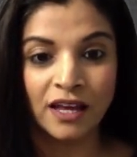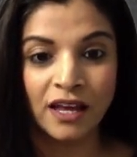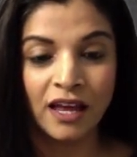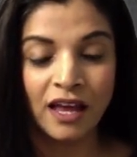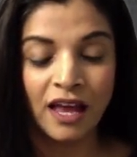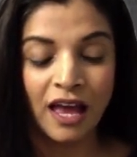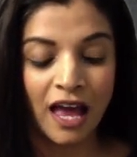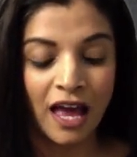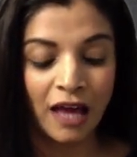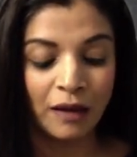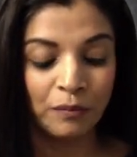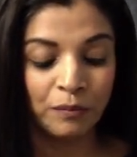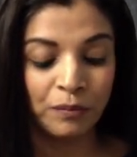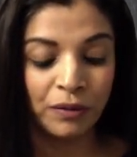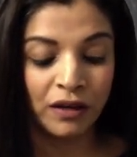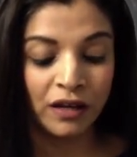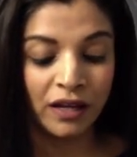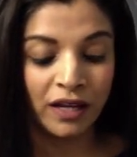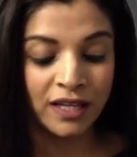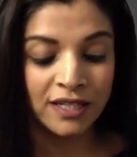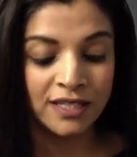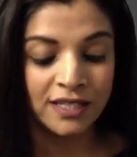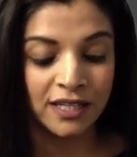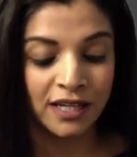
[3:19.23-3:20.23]
and
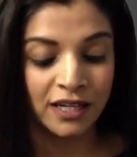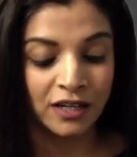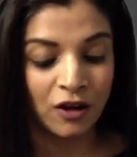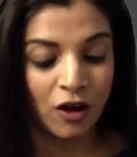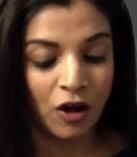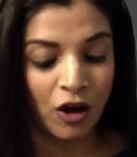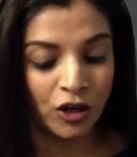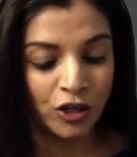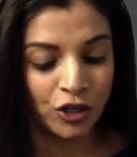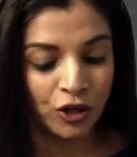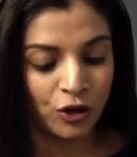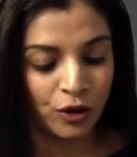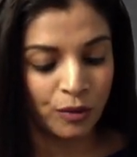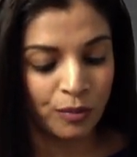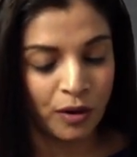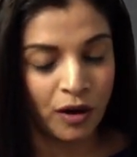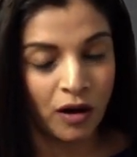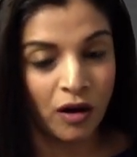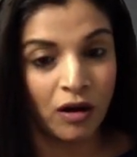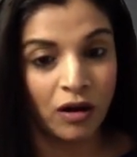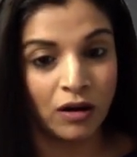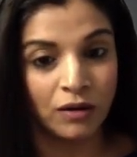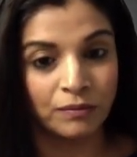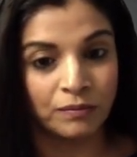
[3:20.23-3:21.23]
place it on your
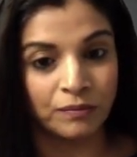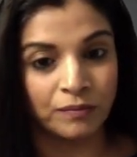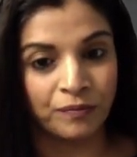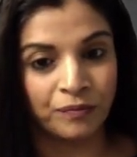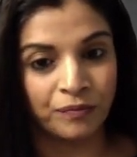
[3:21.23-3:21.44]
palm.